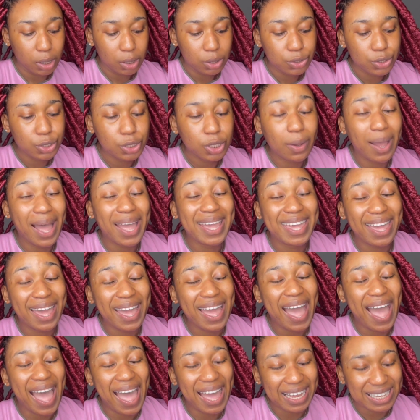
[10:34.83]
So I
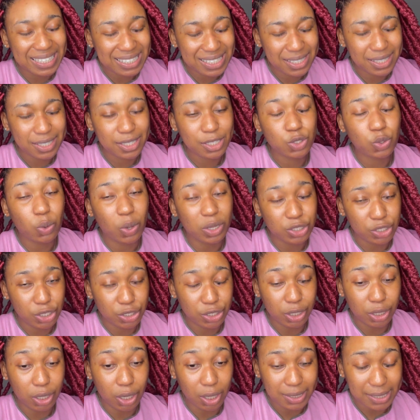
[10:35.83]
get asked this question
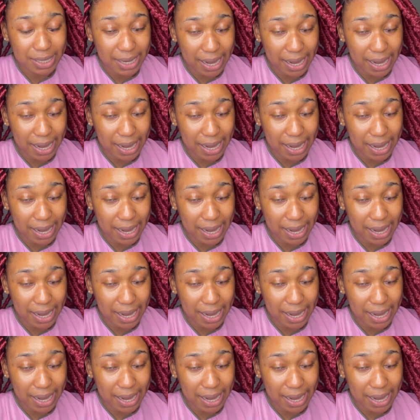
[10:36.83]
a lot,